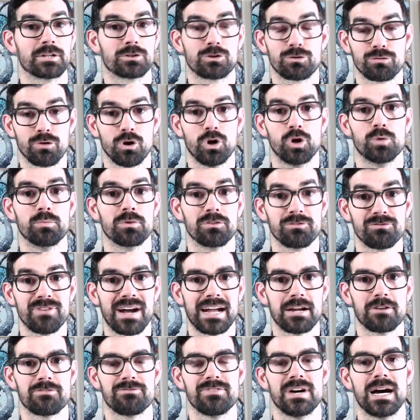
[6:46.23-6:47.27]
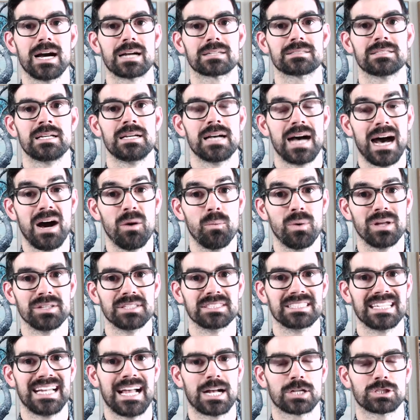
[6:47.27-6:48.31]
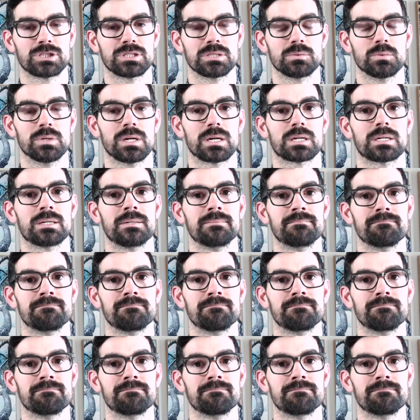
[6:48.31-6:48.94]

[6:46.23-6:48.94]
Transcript: Chrome or Firefox? How well does it actually work?